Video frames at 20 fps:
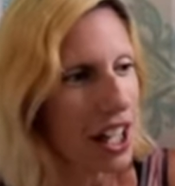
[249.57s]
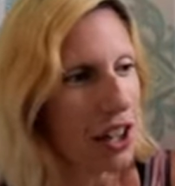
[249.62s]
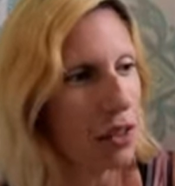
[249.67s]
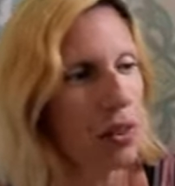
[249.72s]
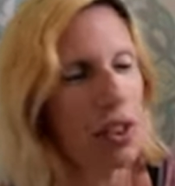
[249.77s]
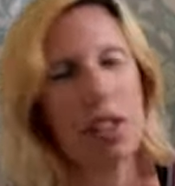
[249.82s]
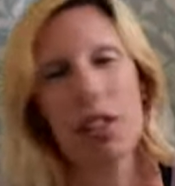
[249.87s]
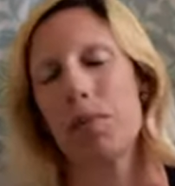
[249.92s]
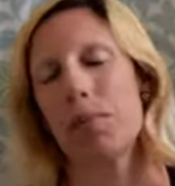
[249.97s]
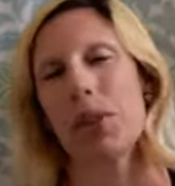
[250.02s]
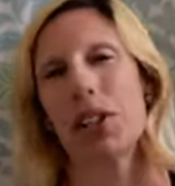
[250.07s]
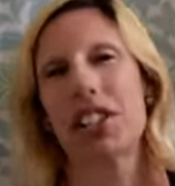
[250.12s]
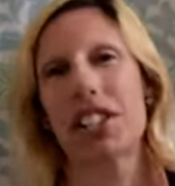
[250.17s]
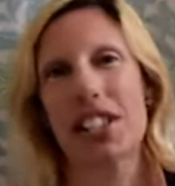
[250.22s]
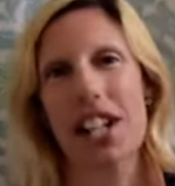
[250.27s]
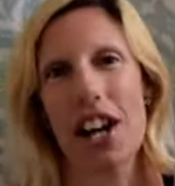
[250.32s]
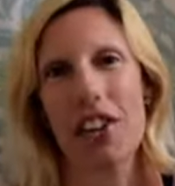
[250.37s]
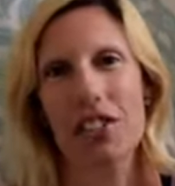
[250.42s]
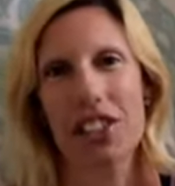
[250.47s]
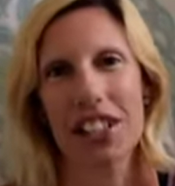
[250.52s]
we built it
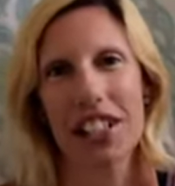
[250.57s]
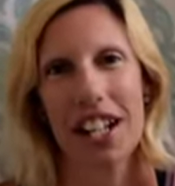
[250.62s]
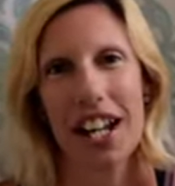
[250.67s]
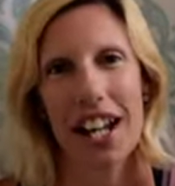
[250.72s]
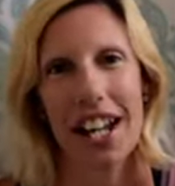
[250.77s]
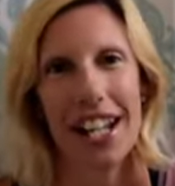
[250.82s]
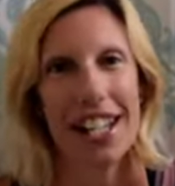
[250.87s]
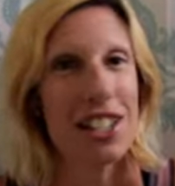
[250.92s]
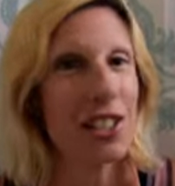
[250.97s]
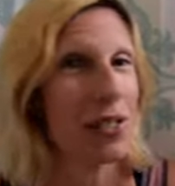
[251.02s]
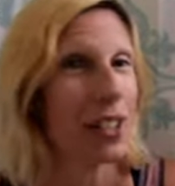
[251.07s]
out really nice.